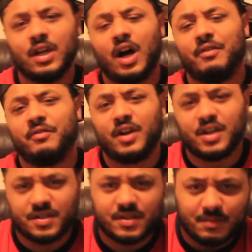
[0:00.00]
Our
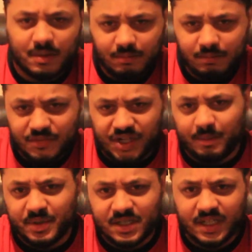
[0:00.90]
first
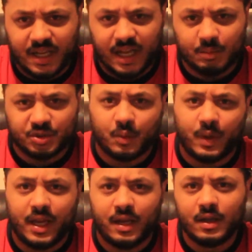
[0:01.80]
Champions League game was
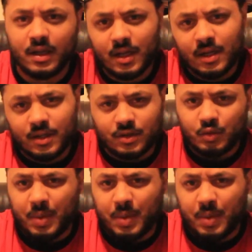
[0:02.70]
away to